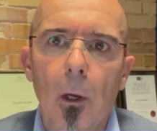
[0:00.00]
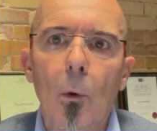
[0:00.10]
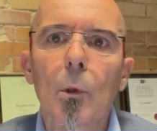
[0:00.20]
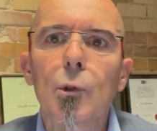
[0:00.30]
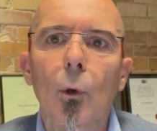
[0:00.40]

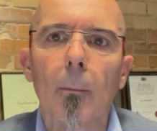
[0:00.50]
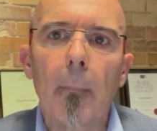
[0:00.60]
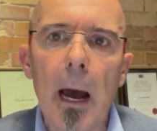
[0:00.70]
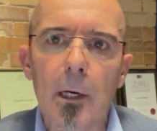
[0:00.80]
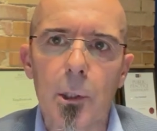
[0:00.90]
What sort of
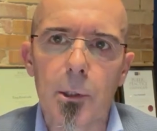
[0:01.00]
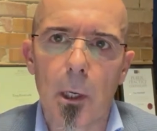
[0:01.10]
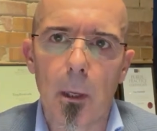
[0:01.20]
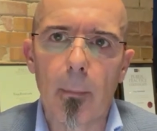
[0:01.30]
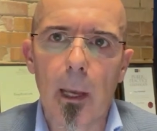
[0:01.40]
margins are
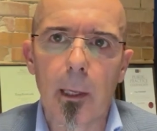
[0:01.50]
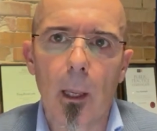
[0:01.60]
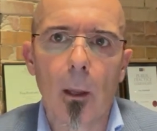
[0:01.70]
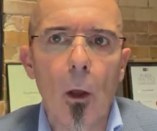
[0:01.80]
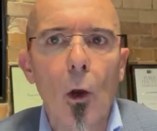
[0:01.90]
you
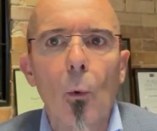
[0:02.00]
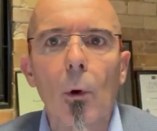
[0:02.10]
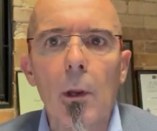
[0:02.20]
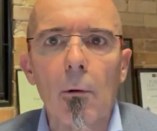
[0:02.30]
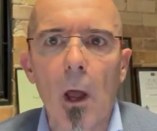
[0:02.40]
making?
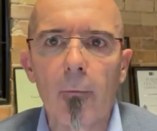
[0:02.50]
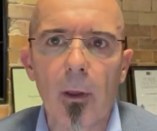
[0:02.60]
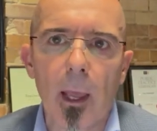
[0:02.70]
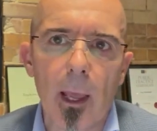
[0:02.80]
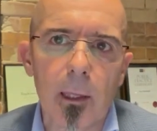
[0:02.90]
What are your
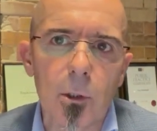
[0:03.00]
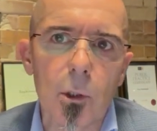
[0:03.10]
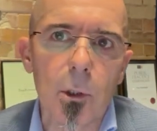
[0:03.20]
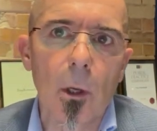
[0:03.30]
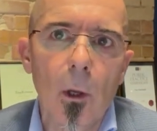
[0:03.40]

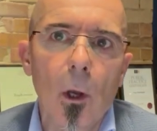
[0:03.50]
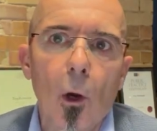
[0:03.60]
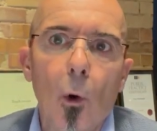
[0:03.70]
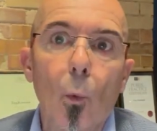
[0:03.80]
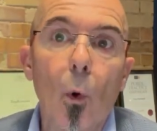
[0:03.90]
overheads?
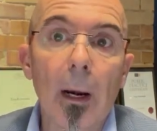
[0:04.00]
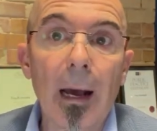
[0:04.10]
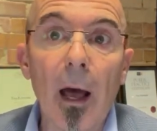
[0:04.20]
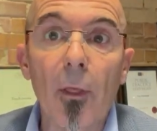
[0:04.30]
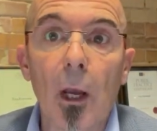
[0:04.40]
What
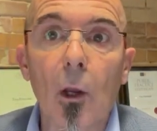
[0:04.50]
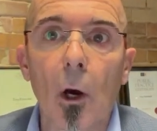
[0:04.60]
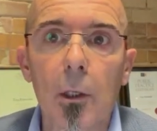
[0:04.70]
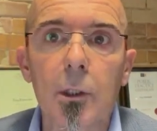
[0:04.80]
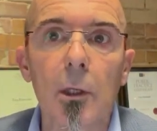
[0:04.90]
other
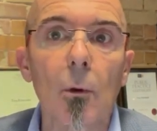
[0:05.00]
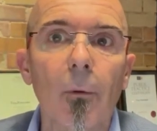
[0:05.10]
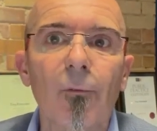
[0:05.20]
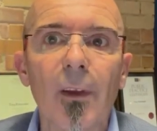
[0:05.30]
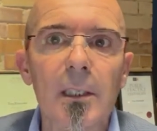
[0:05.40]
costs are you
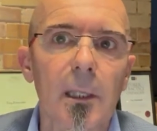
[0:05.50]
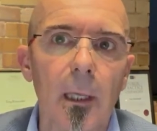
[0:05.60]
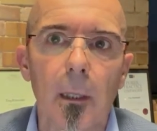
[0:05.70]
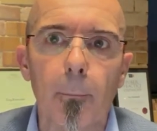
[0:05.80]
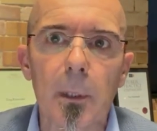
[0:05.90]
investing
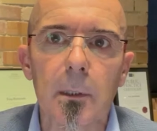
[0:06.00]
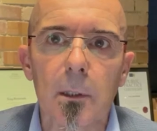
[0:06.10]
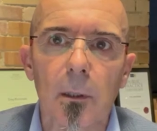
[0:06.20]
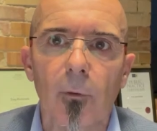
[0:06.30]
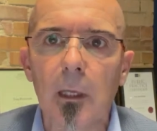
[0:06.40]
in the
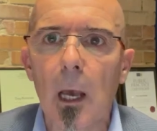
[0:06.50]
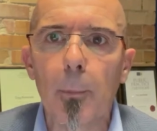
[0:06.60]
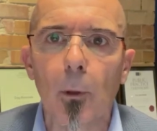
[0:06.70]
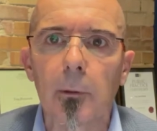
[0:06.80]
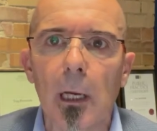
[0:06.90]
business of a
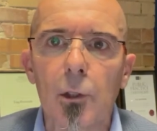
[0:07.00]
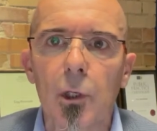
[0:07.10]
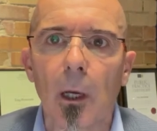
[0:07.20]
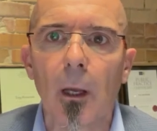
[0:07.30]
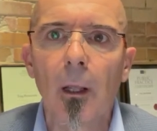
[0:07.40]
capital
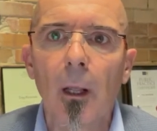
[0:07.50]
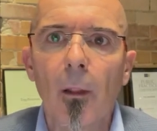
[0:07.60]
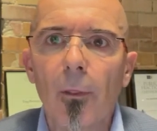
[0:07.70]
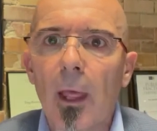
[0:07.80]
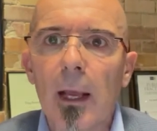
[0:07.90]
nature
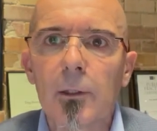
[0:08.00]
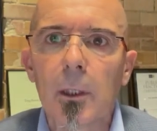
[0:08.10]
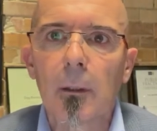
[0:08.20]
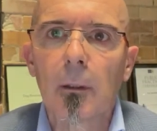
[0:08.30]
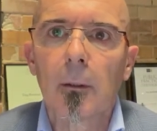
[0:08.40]
that
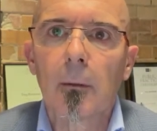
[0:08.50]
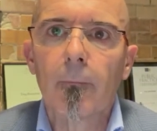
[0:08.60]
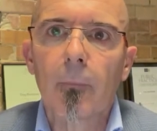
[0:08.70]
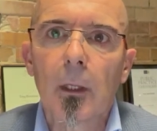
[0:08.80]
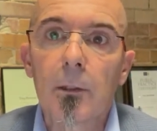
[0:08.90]

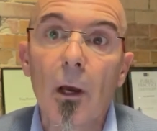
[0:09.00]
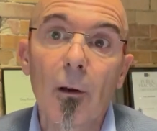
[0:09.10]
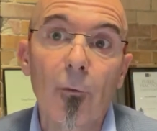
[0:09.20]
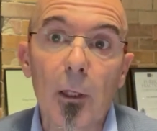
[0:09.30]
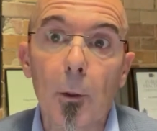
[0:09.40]
don't
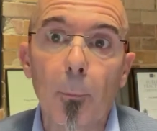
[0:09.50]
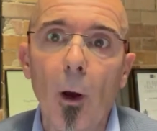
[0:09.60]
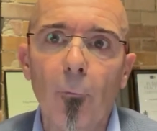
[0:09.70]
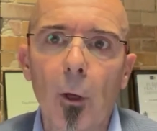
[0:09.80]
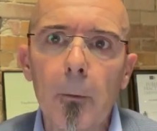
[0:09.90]
affect your
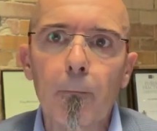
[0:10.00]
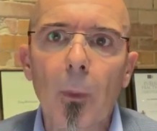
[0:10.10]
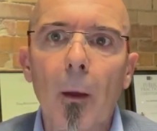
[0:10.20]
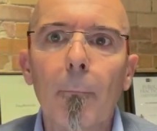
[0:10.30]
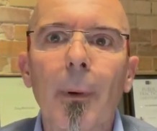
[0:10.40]
profit,
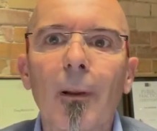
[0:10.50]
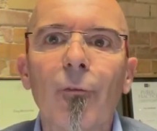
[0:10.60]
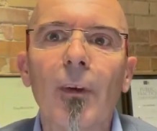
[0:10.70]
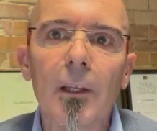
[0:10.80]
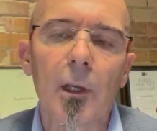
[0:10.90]
but
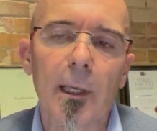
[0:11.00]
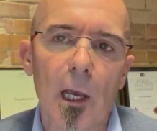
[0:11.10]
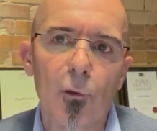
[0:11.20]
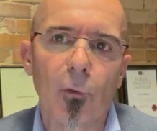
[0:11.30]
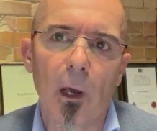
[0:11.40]
affect your
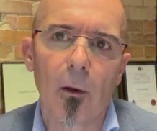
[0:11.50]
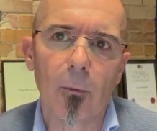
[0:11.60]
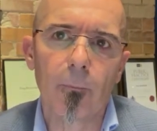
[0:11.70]
cash flow?